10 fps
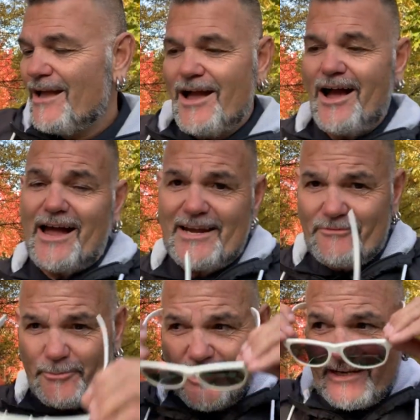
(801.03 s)
All right,
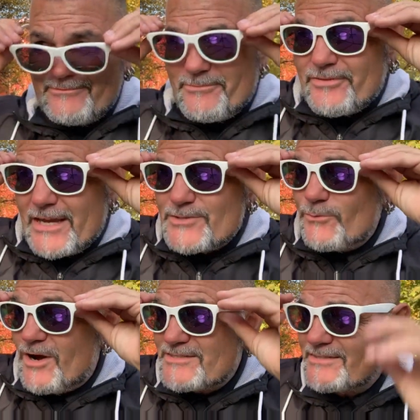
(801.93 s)
everybody. Thanks for
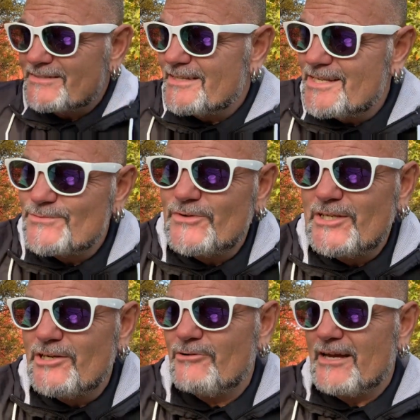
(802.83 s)
watching today's
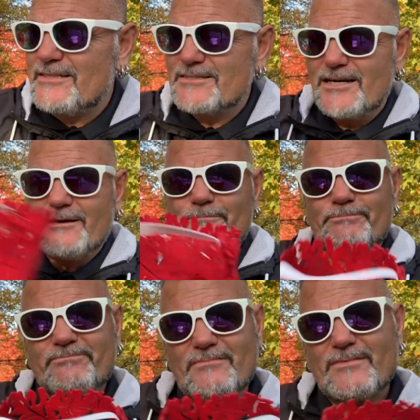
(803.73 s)
video. And,
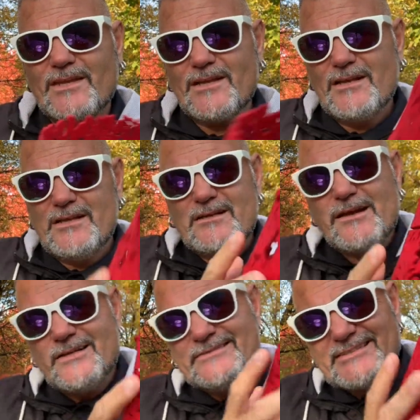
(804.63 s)
um,
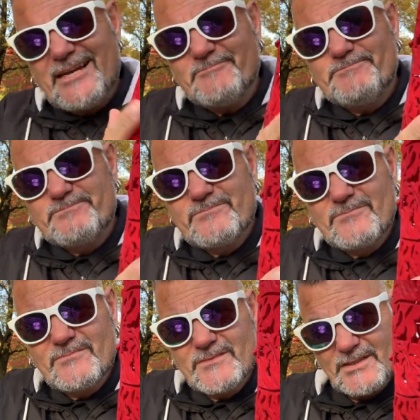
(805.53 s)
yeah.
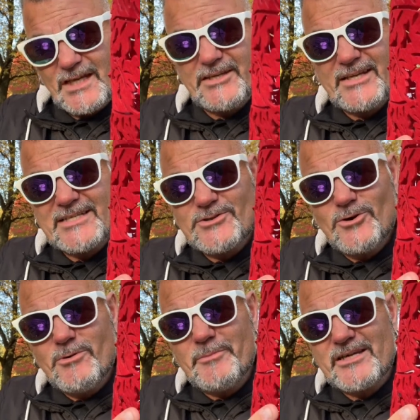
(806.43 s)
Now you guys can
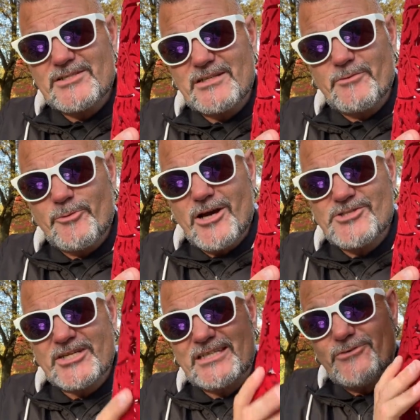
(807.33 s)
home and make yourself a
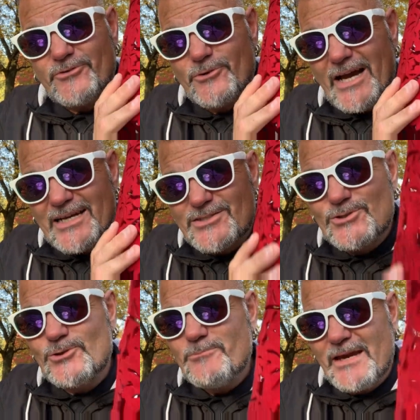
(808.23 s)
project. If you guys
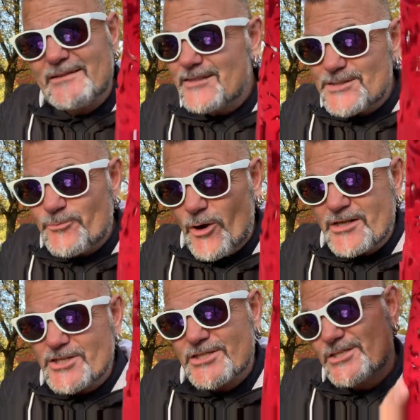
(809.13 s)
do make these
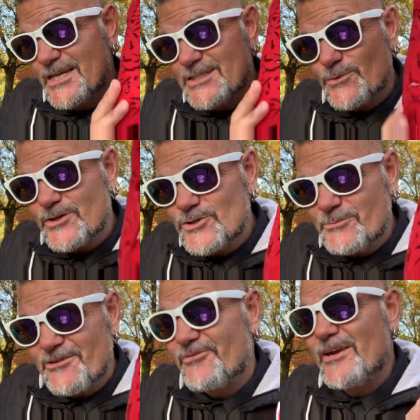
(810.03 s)
projects, you guys want to do
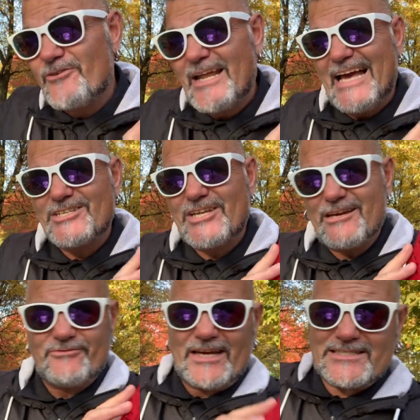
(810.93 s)
me a favor and
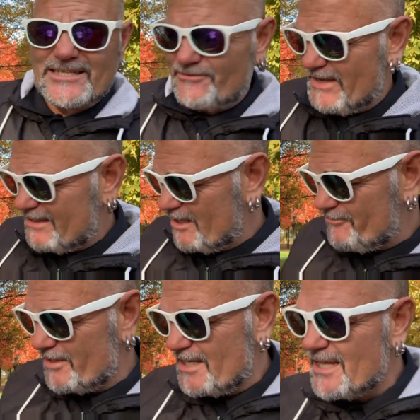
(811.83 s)
hashtag City Van
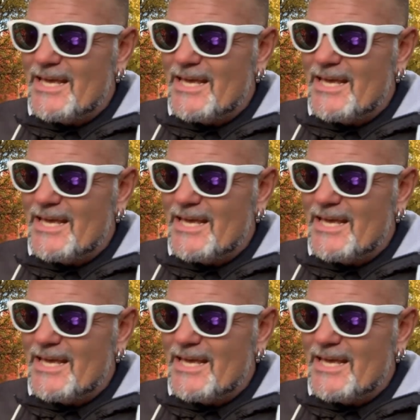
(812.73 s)
Life in it.